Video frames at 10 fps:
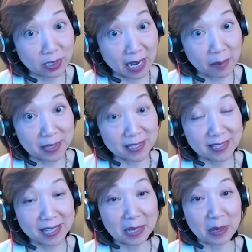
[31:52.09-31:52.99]

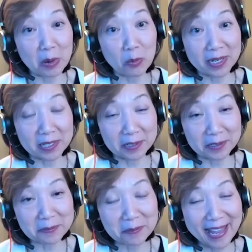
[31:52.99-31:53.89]
statements in 1
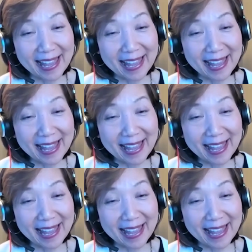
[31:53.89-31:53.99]
year.